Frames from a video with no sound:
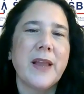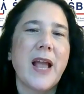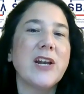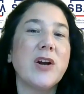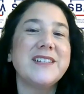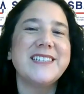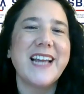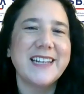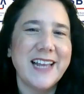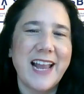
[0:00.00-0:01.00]
And our
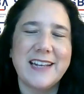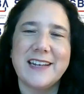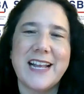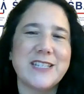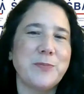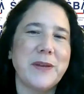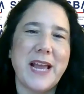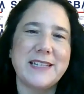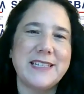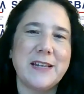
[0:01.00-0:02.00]
dedicated
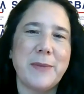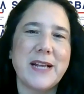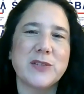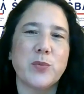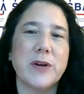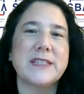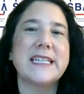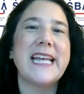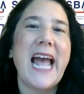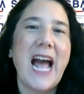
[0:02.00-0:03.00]
SBA team has
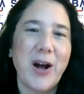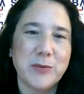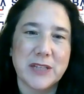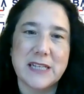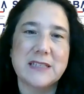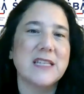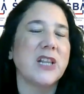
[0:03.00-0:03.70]
worked countless